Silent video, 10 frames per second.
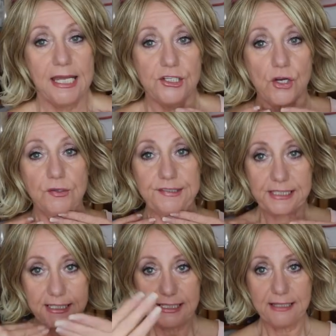You know,
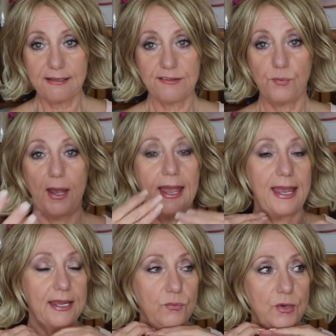standing this
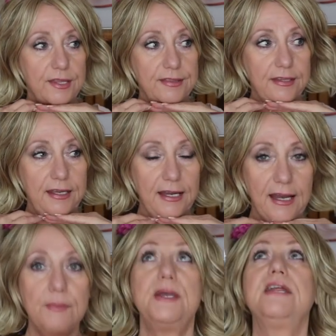way with,
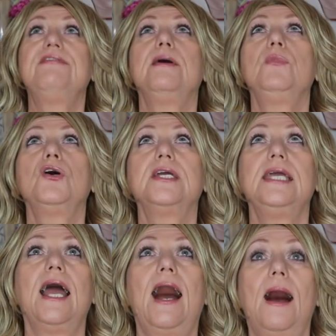I mean, if I'm
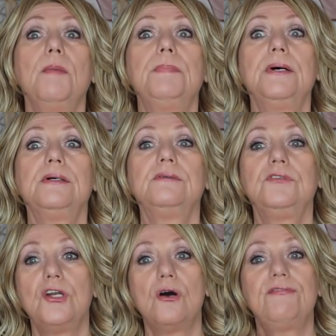looking up,
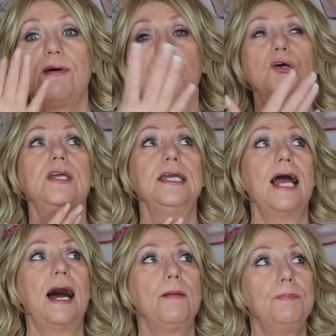you know, if I'm looking
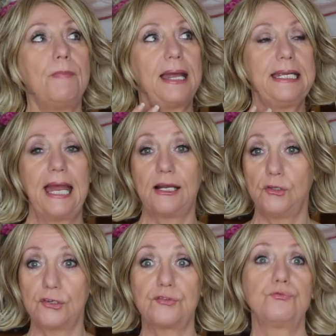up, my neck
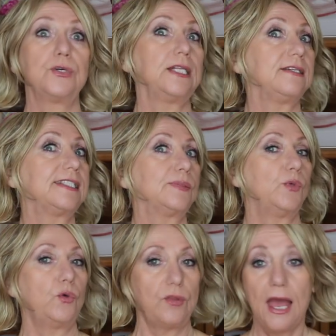looks really
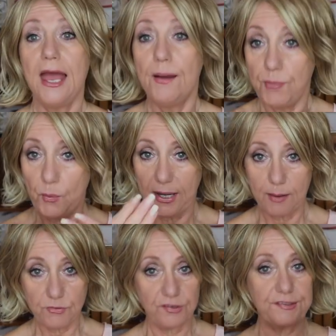smooth. But when
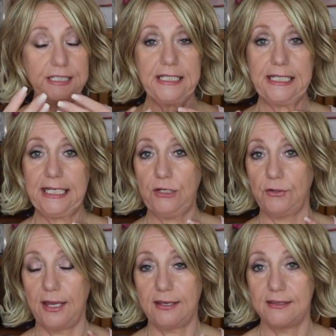I'm just standing here
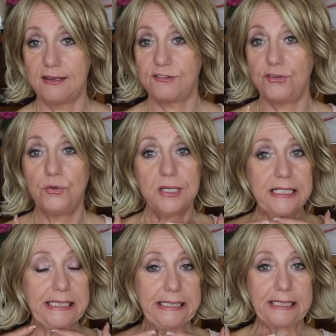like this, you
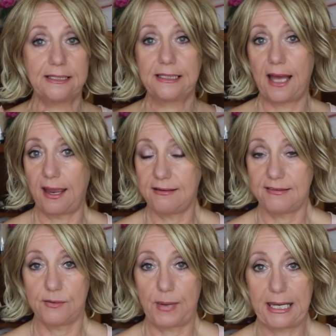can see the
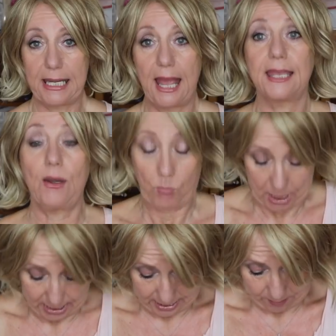lines in my neck. And
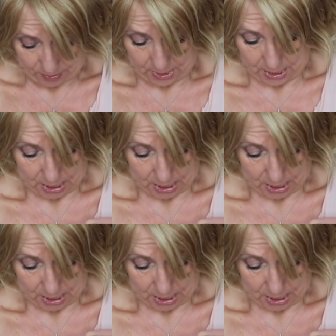when I'm